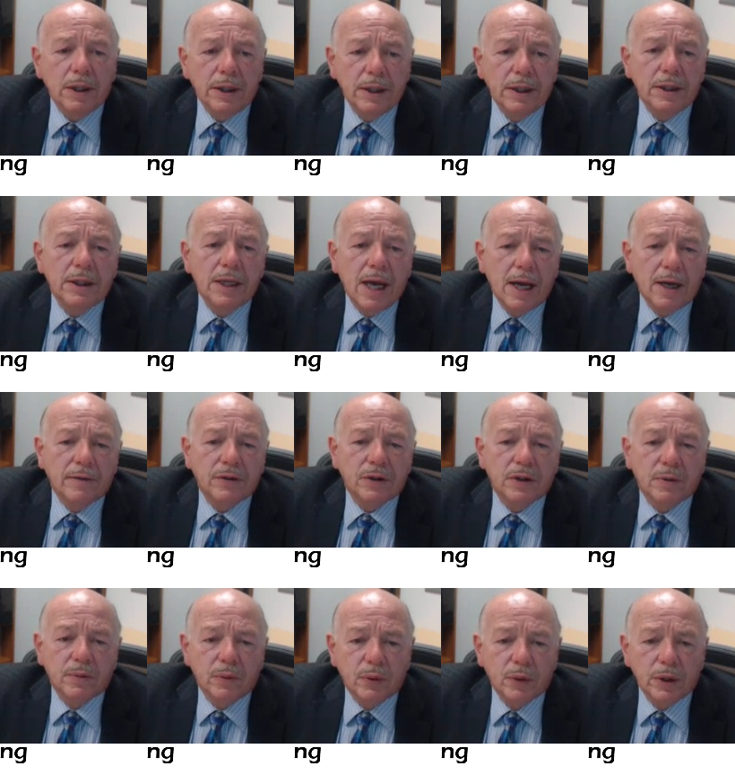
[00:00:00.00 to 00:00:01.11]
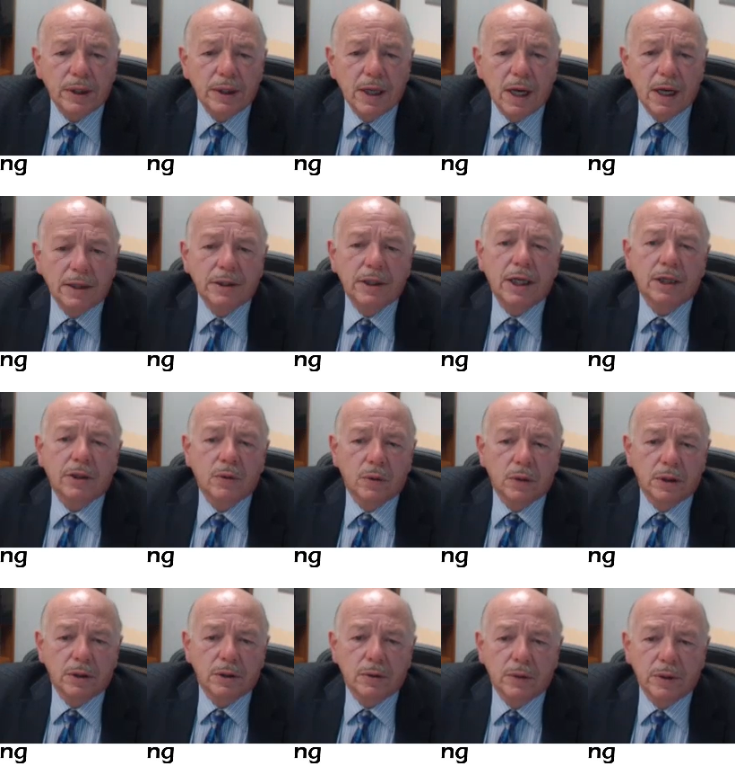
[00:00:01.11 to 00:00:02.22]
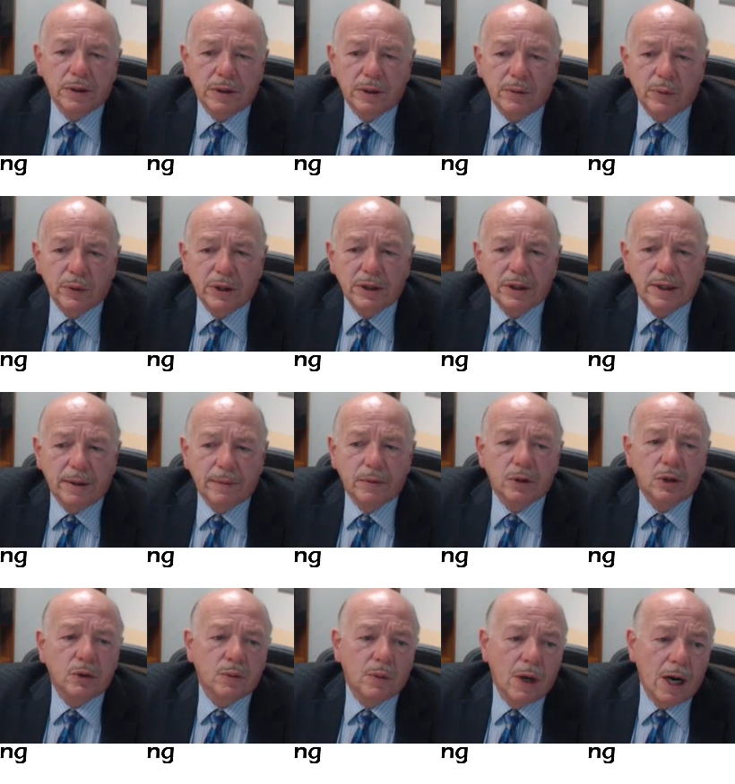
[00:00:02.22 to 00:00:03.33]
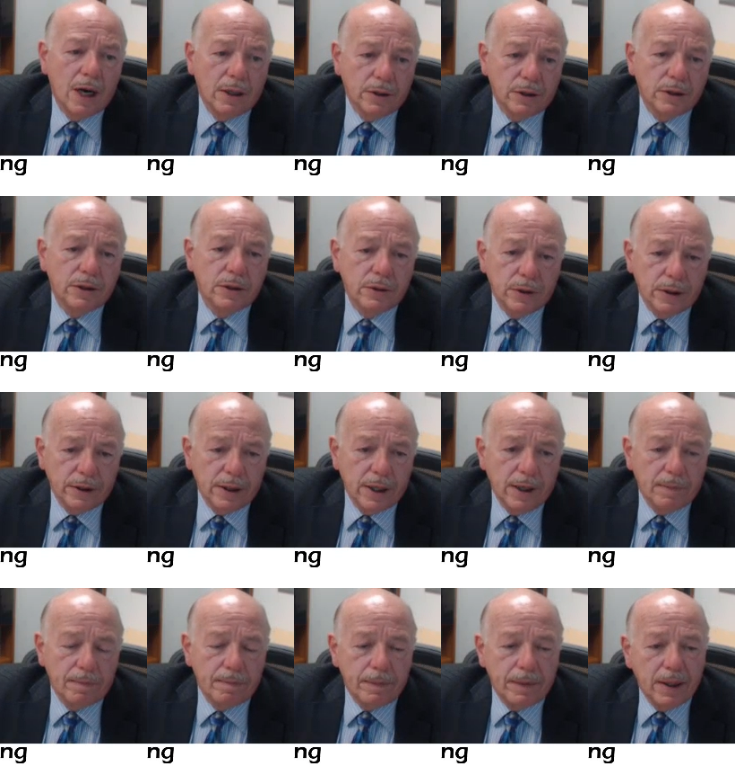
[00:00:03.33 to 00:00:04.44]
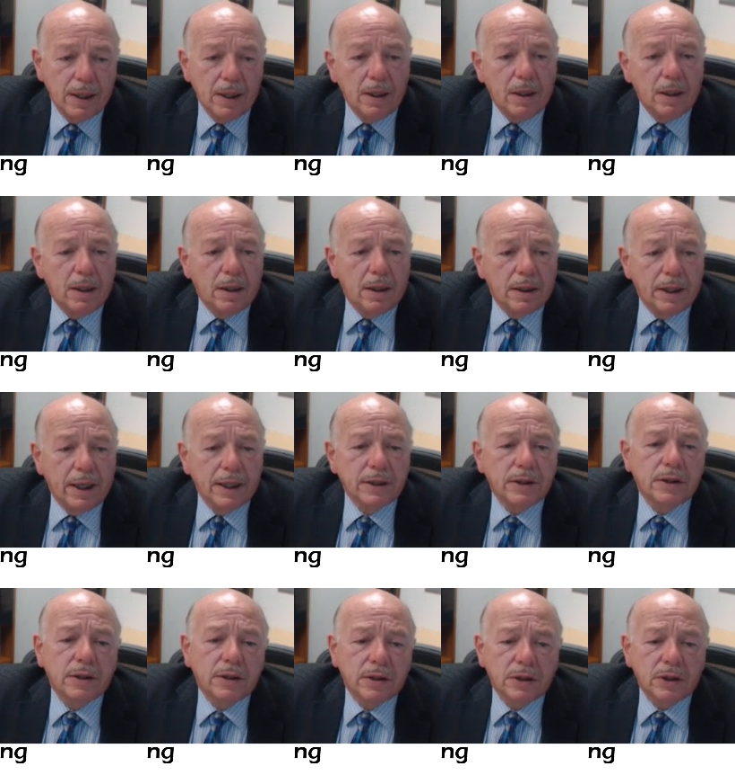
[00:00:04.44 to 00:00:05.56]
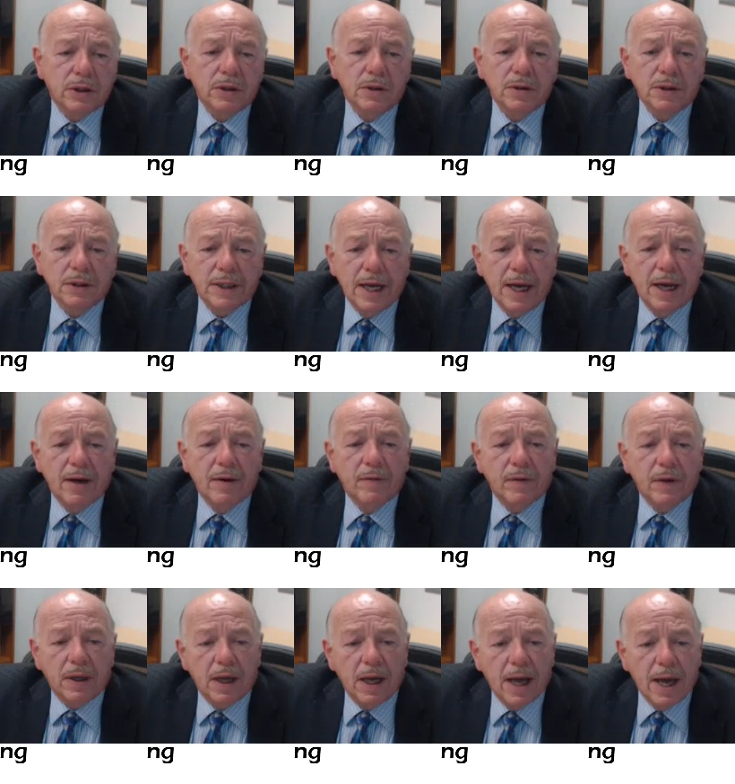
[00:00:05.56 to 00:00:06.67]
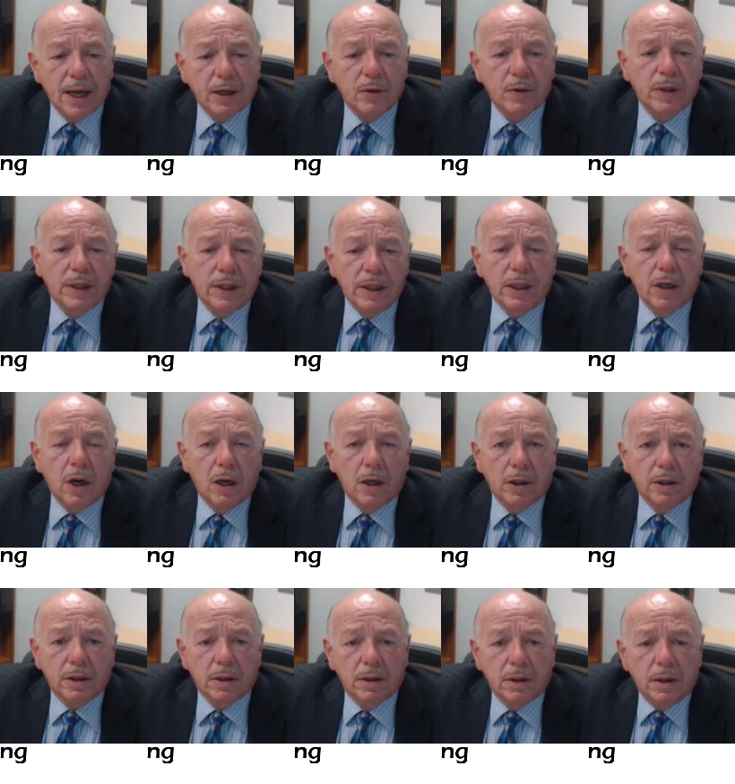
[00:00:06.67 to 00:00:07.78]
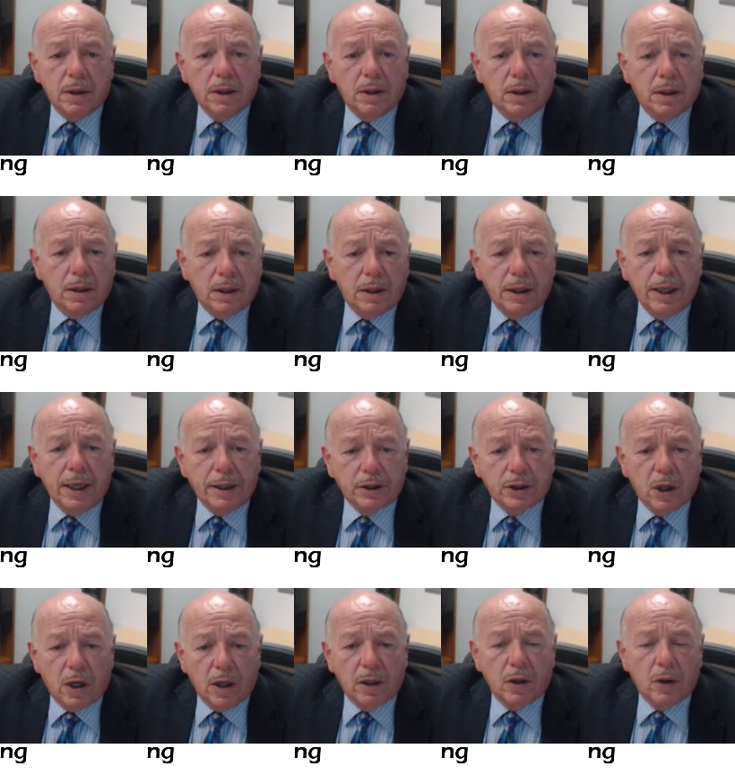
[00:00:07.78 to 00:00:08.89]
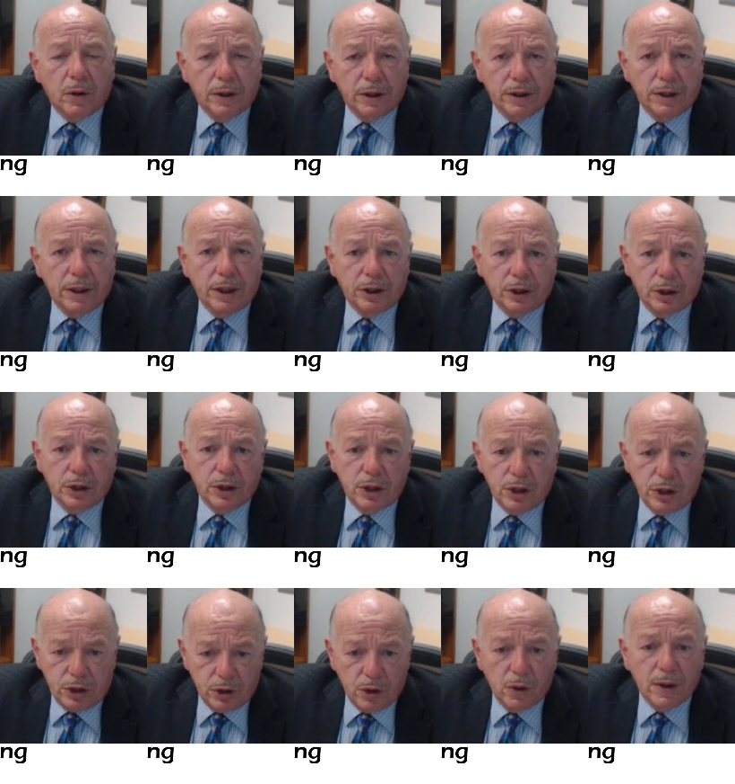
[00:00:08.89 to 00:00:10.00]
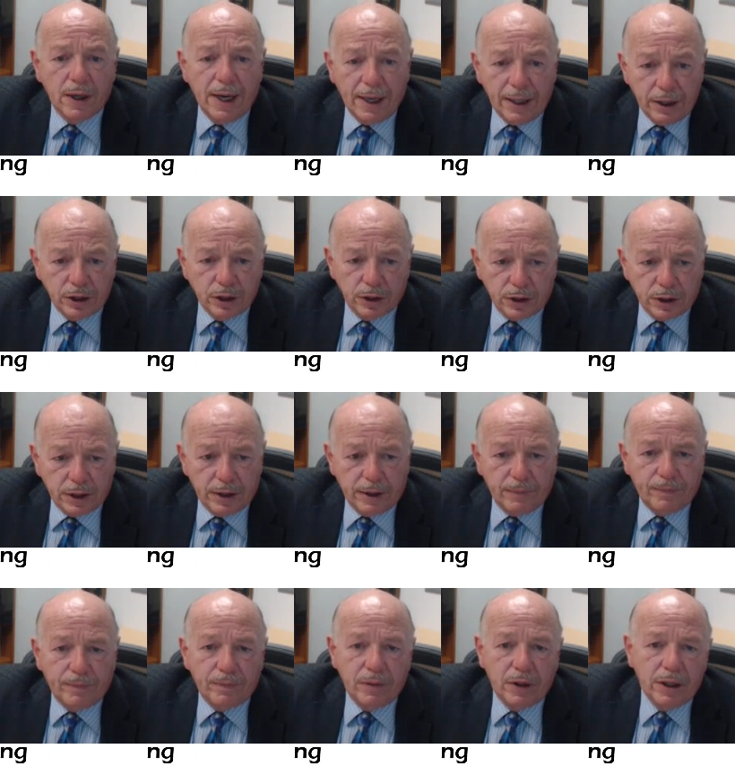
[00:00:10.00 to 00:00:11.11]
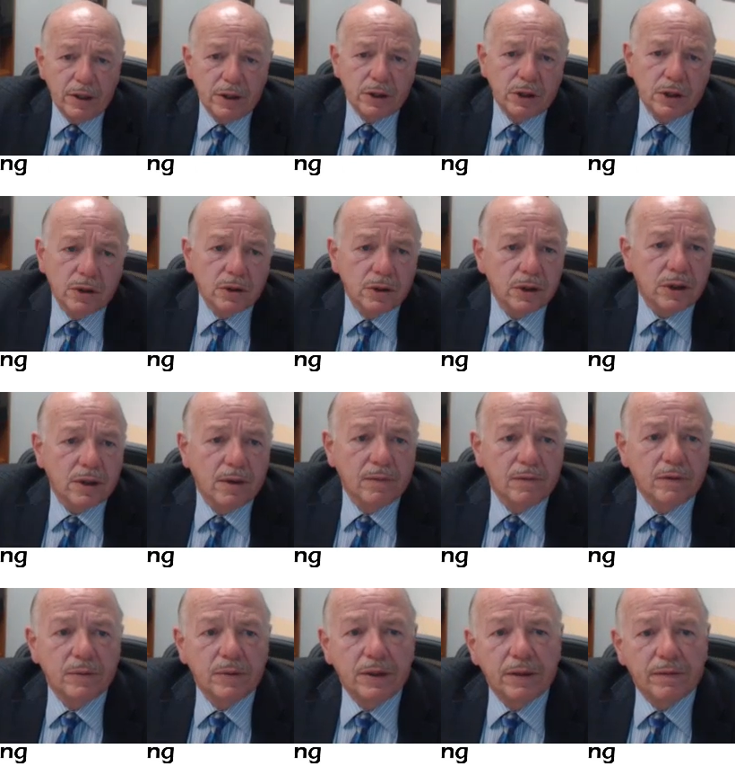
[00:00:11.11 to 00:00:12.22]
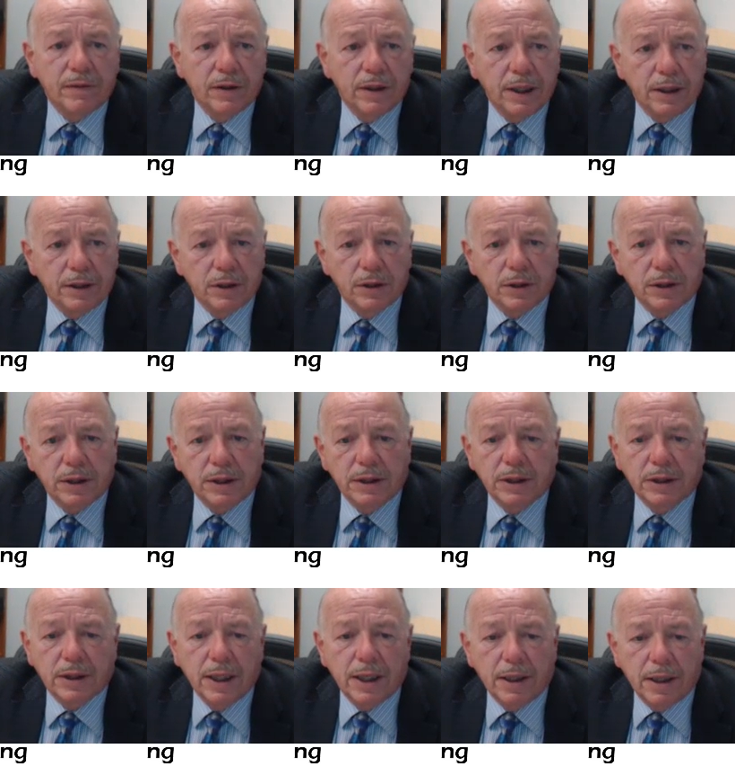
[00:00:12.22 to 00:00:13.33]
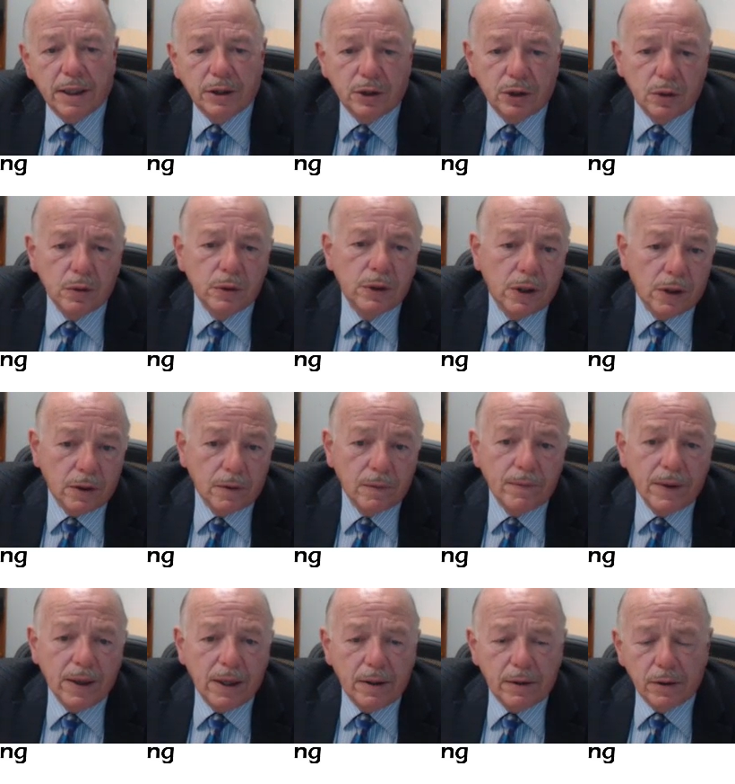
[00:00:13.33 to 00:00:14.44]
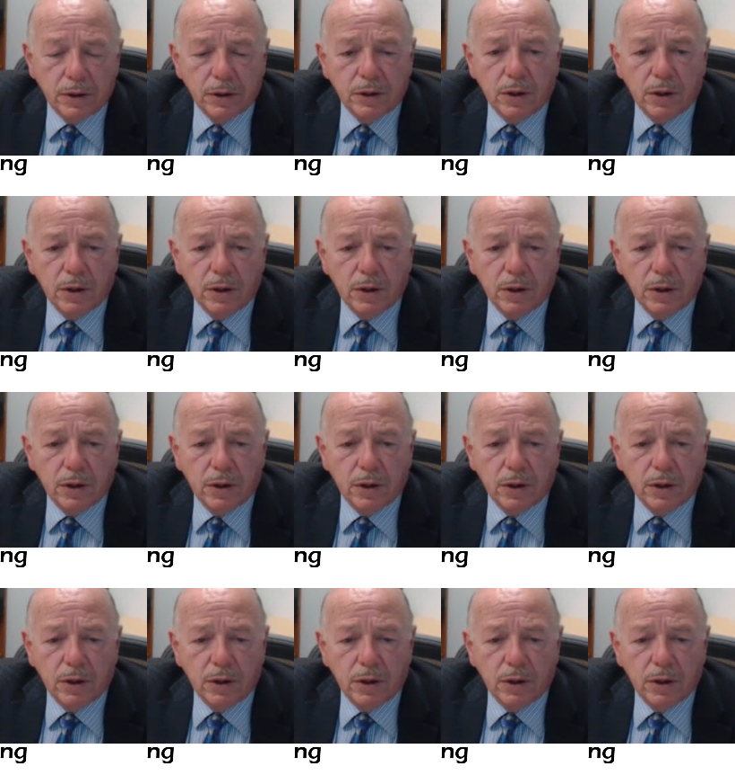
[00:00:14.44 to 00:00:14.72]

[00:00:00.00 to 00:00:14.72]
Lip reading: They really need to have some pre-contact work with the preceptors prior to doing that. Next, the students have adequate EHR orientation to your agency. Many of the students come from different agencies, and as you know,